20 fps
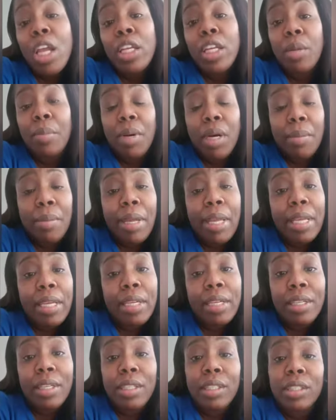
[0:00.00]
your mama
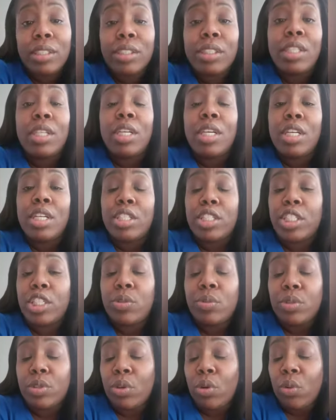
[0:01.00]
ain't here.
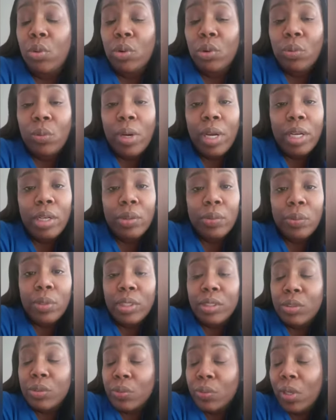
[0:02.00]
She was going around the
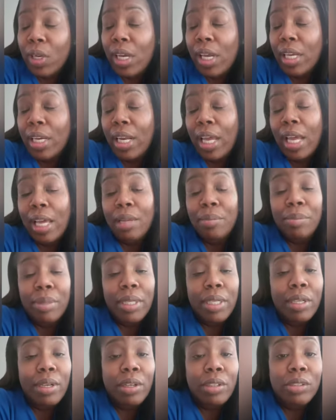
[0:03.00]
restaurant and not
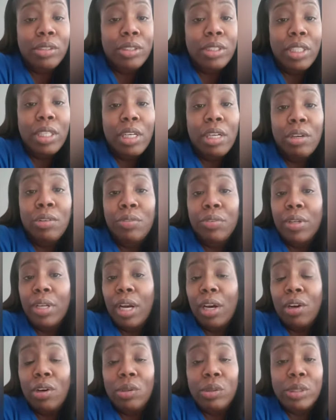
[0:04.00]
being herself
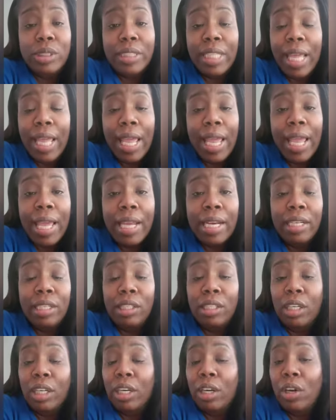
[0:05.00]
and all sad
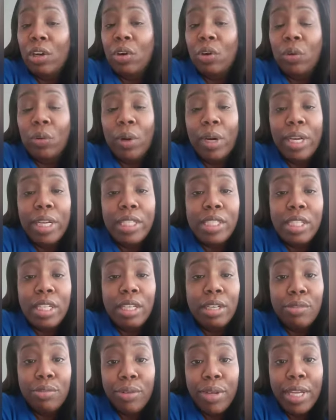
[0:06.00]
and looking all crazy
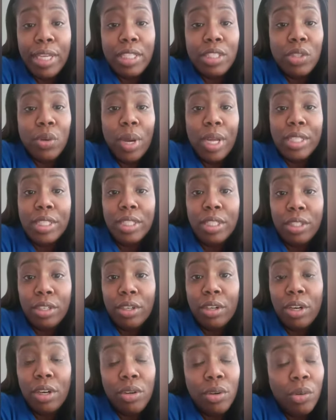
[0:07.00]
in the face. So I sent
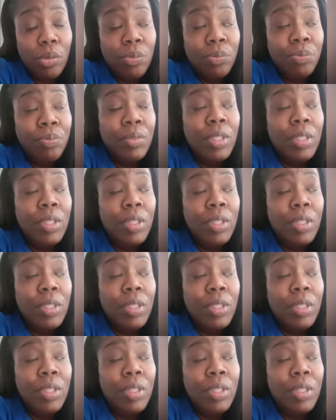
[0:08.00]
her home.